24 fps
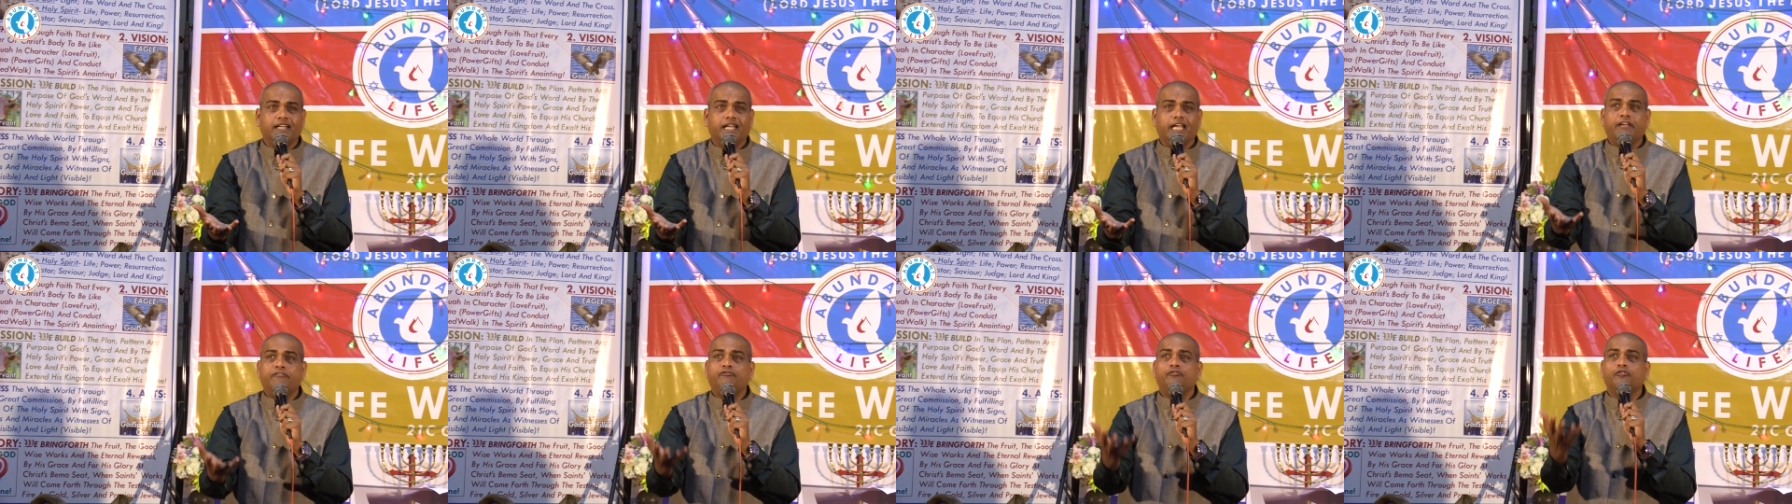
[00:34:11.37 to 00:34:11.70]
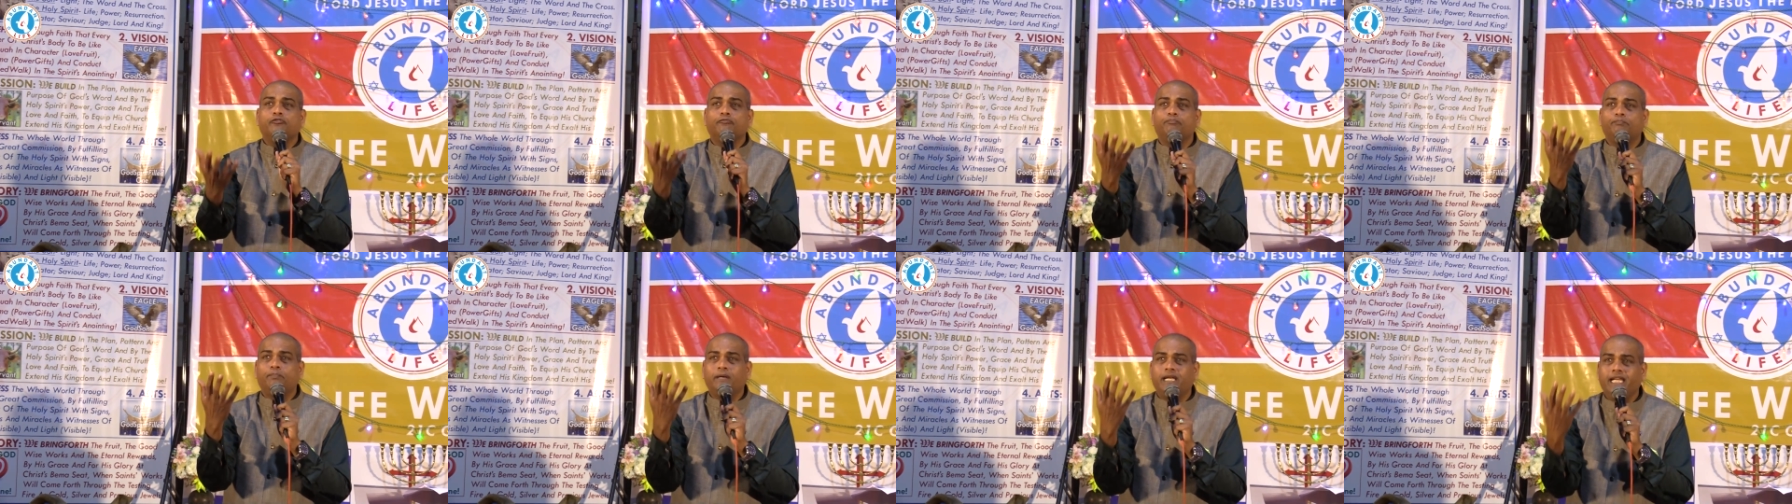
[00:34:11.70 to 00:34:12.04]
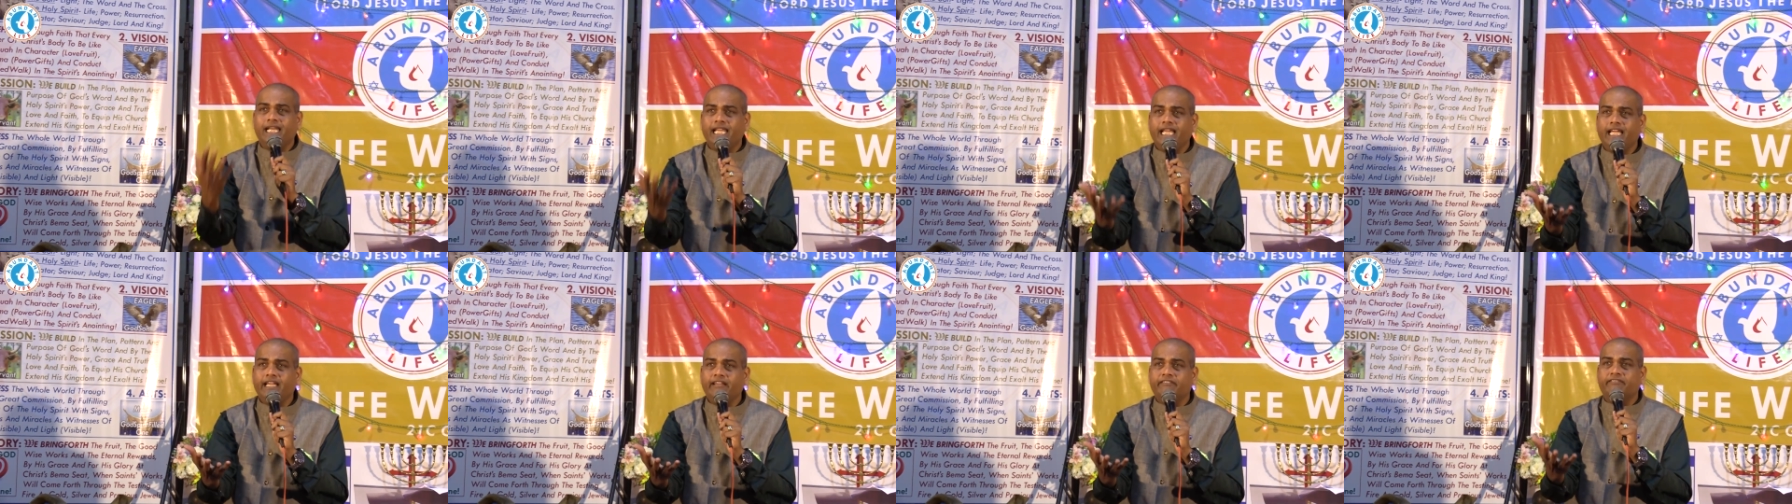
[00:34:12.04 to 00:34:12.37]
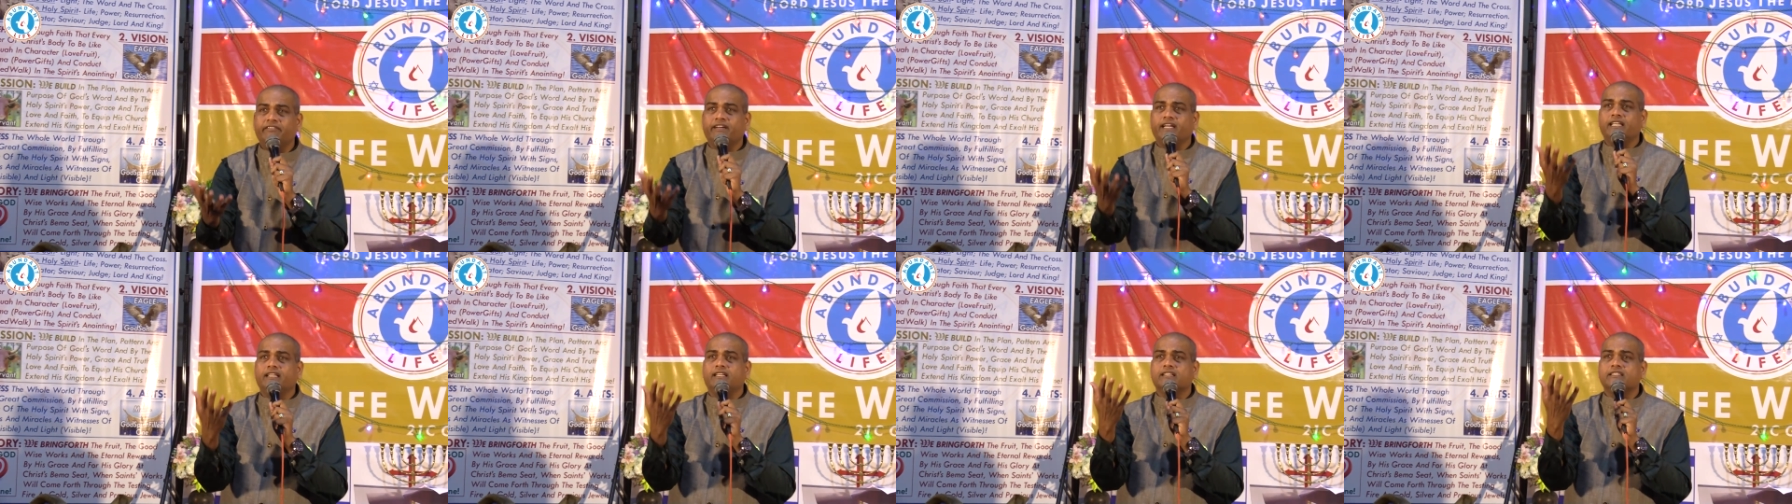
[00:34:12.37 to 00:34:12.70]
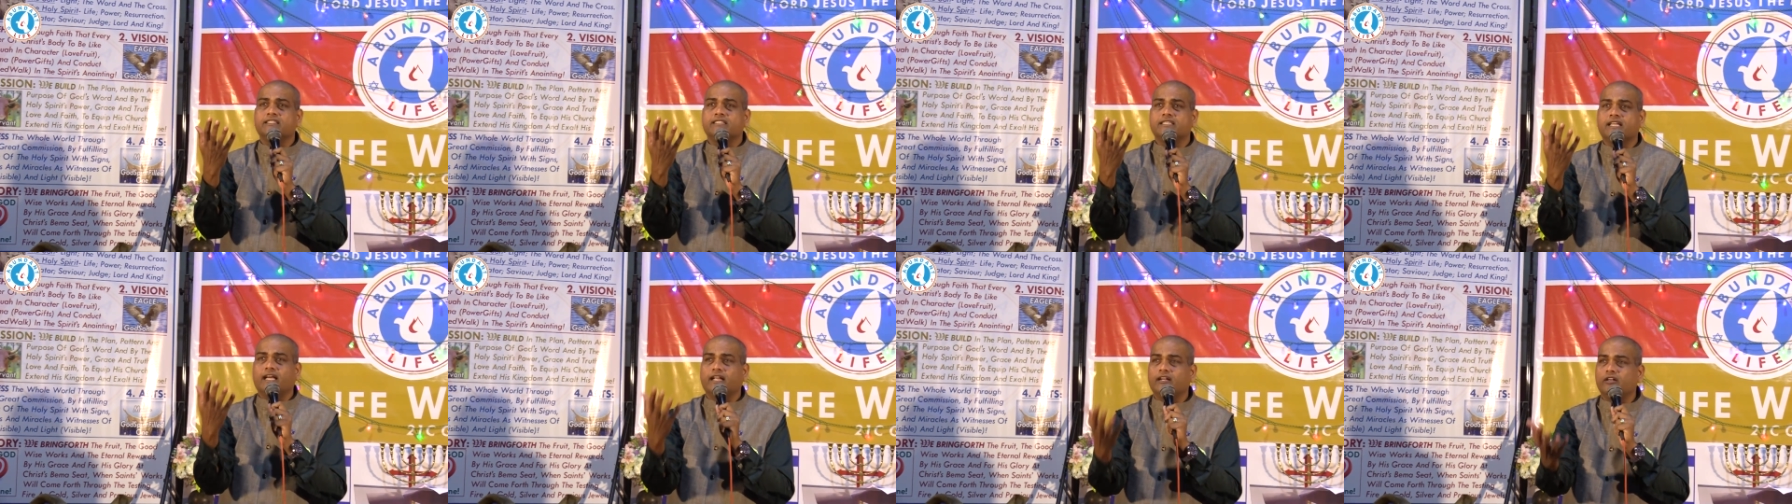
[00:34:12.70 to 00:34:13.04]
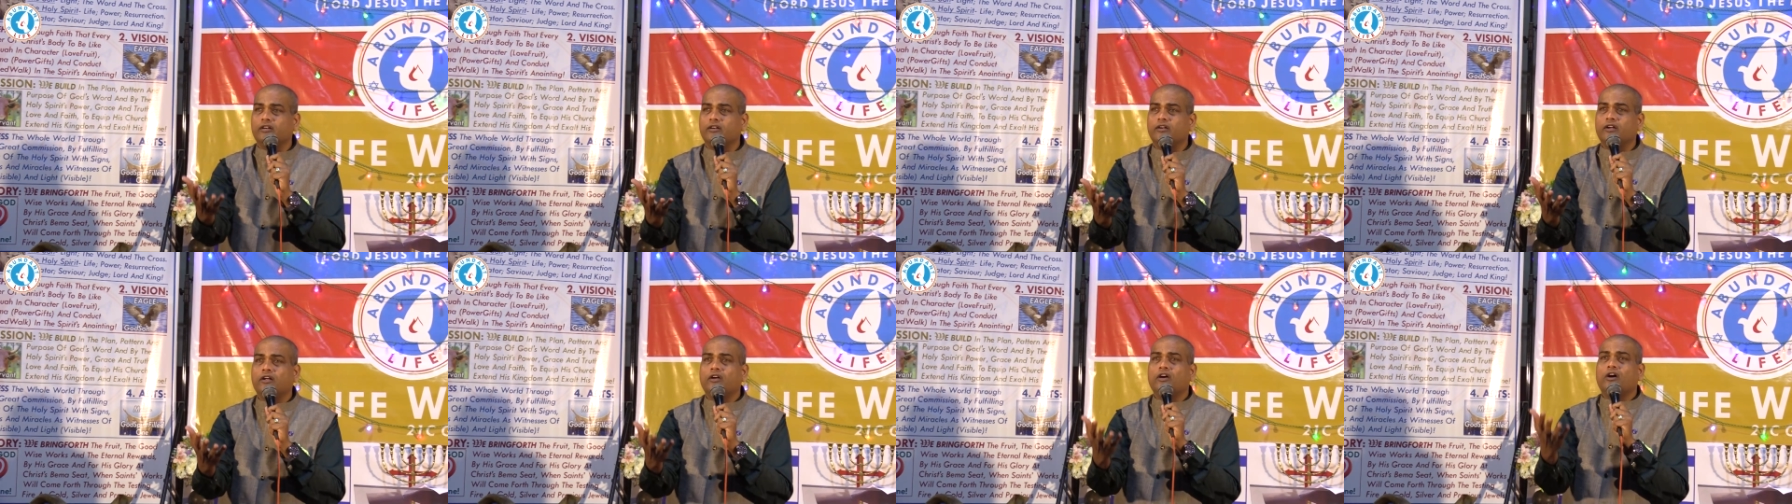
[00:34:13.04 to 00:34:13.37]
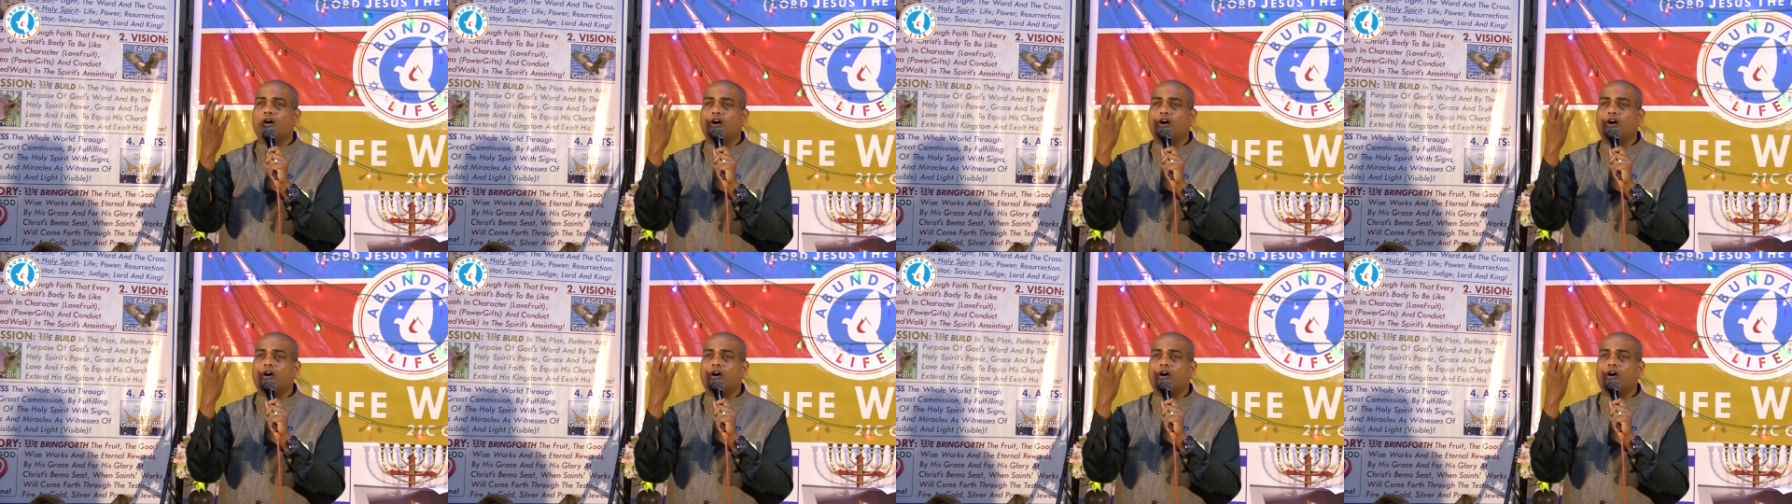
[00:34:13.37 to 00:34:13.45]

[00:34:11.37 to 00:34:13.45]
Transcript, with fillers: If you believe in the Son